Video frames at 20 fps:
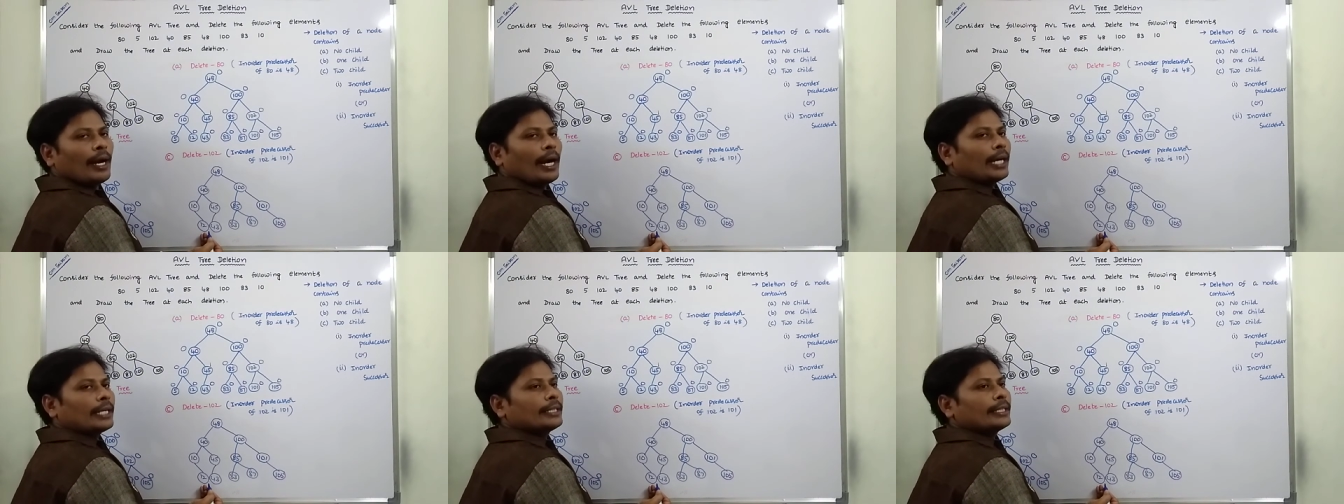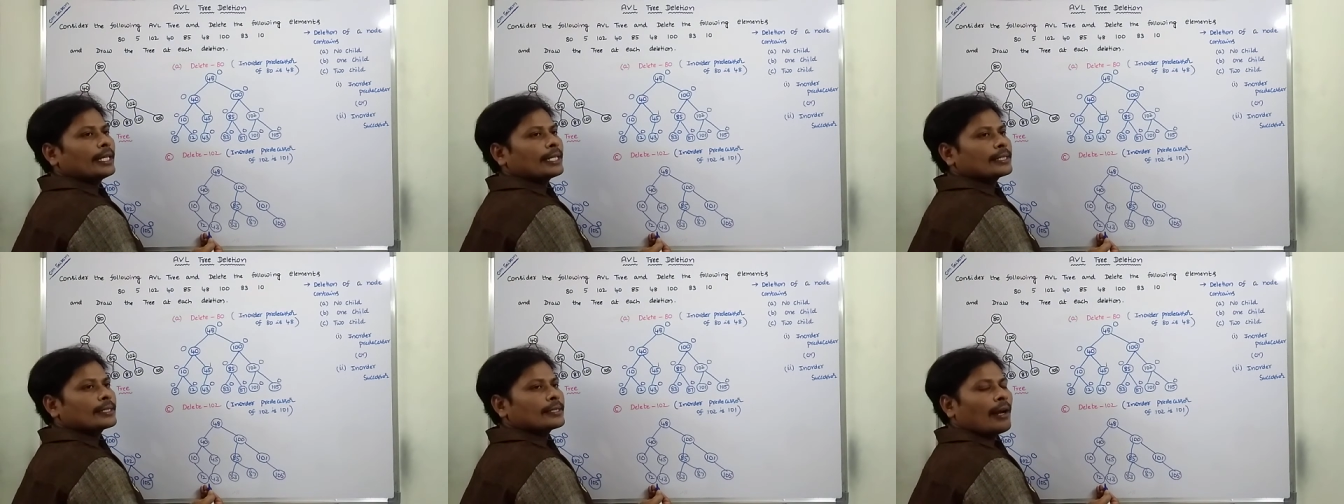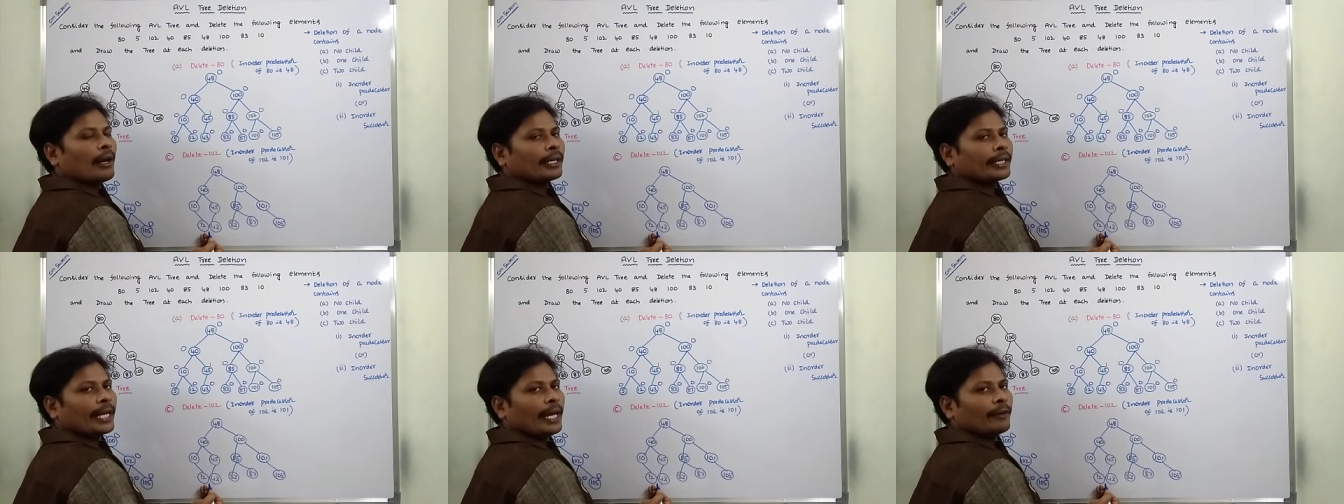and does
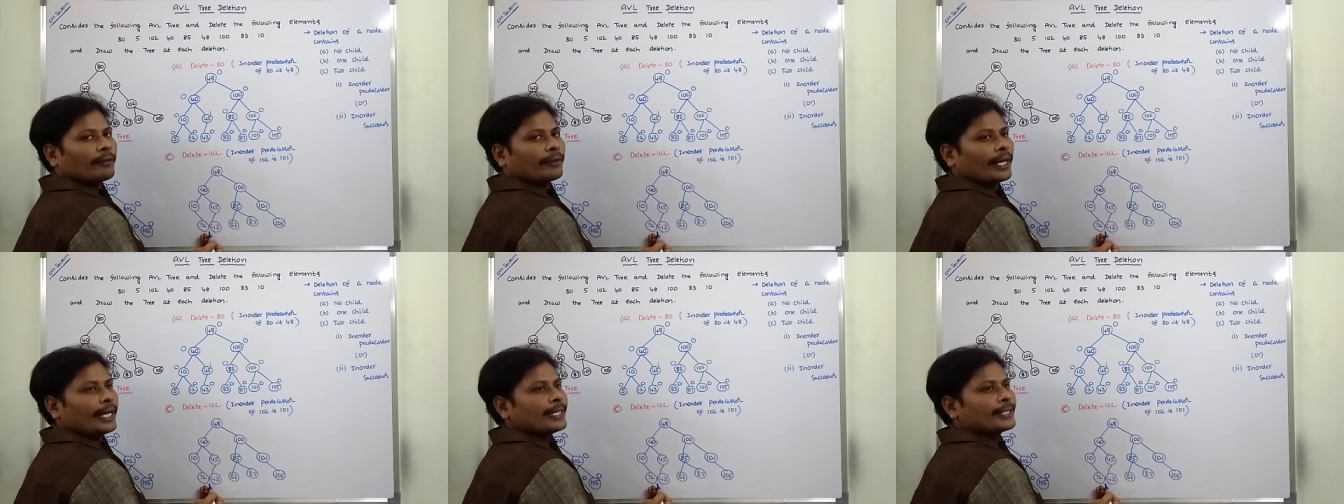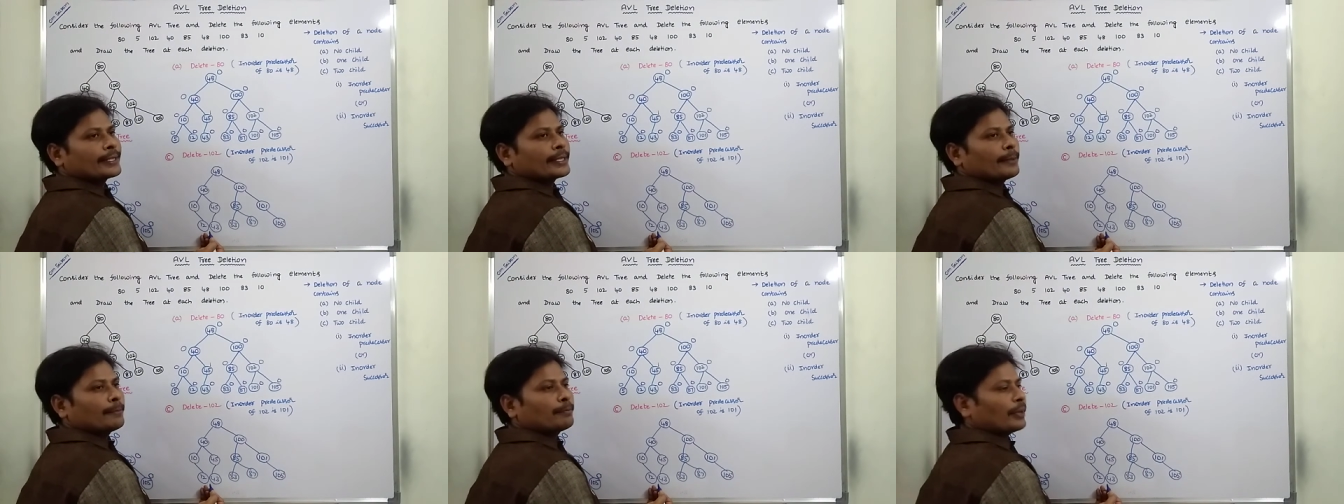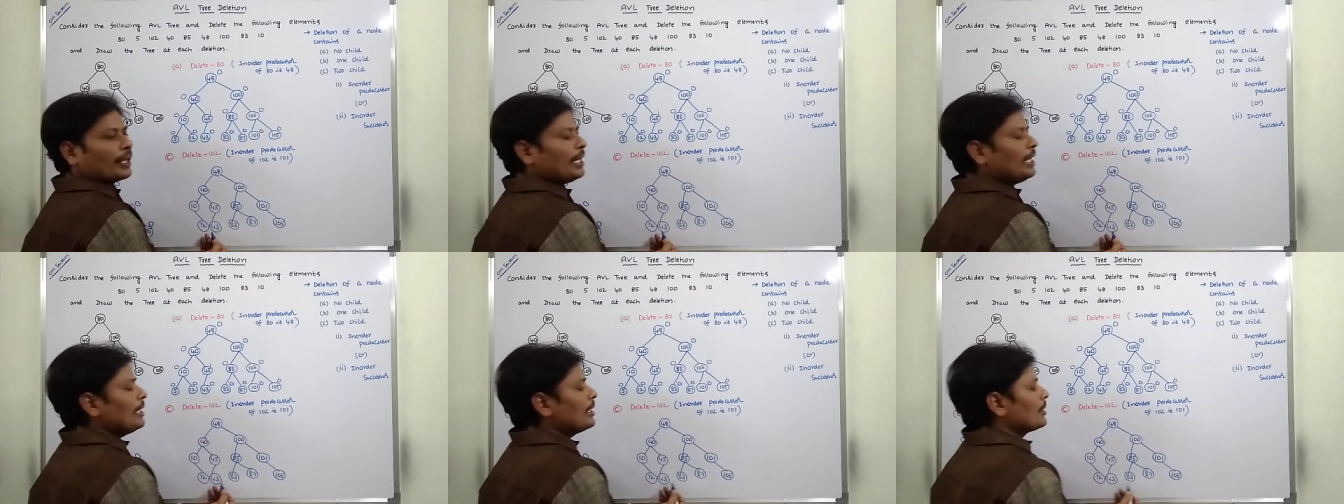not have right
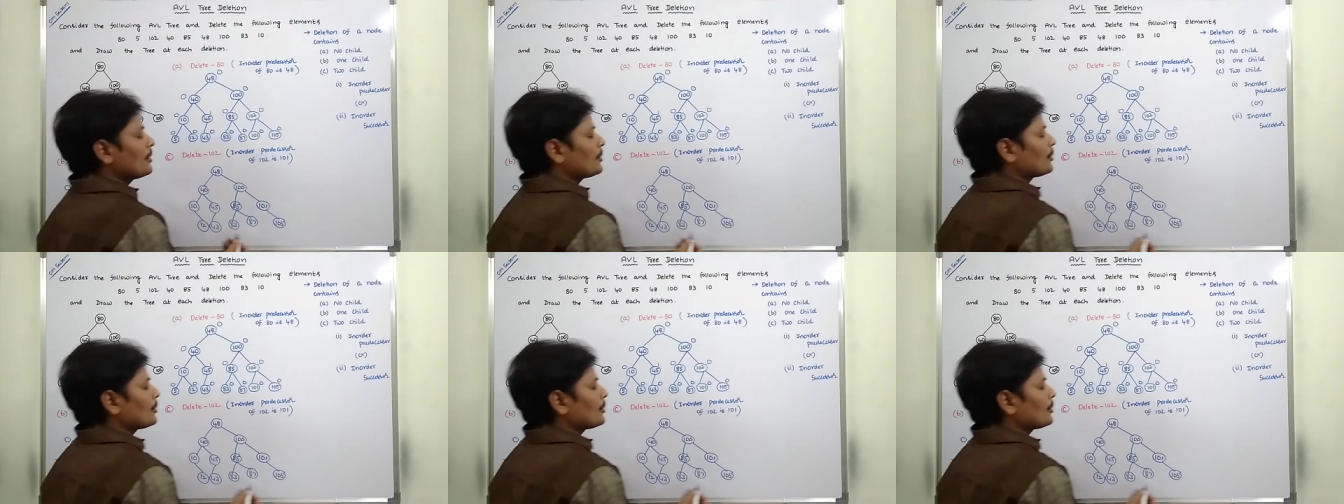subtree.